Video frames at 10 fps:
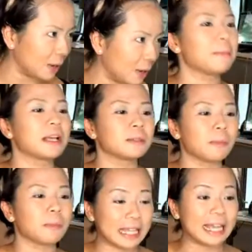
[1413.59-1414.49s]
okay, because
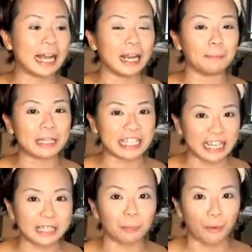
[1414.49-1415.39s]
my skin color
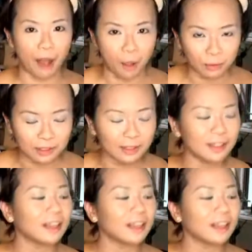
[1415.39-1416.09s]
basically is brown.